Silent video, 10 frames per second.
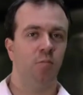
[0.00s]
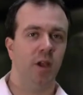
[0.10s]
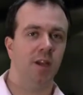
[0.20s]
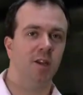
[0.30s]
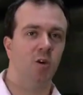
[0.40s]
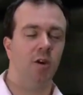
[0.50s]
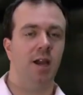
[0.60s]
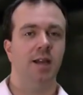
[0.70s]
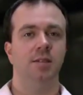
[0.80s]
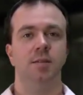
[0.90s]
Way to go,
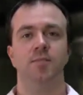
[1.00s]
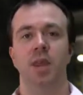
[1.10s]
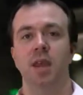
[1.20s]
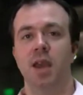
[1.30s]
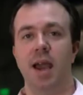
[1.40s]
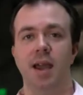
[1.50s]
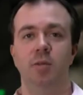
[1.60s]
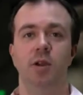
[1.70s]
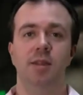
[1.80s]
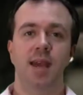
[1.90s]
guys.
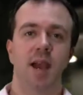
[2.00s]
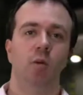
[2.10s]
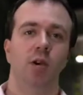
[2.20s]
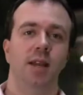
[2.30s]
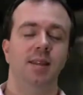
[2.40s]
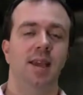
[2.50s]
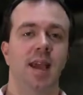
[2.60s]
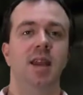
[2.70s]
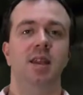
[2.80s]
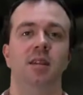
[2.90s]
And with that, we're at the
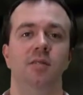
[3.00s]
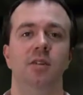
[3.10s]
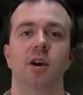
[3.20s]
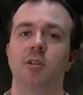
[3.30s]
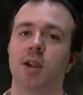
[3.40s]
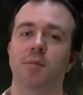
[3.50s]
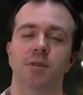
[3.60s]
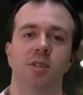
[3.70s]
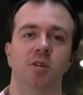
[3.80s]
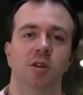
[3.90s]
end of another
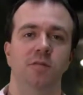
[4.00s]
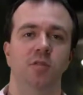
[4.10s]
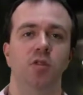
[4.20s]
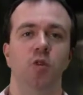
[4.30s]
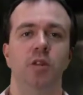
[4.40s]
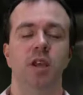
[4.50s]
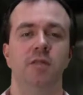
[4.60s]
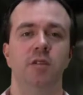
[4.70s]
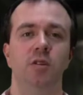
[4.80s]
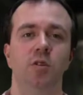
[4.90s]
episode of North
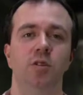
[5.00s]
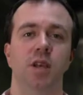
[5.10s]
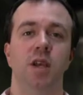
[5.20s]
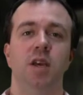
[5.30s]
Haven News.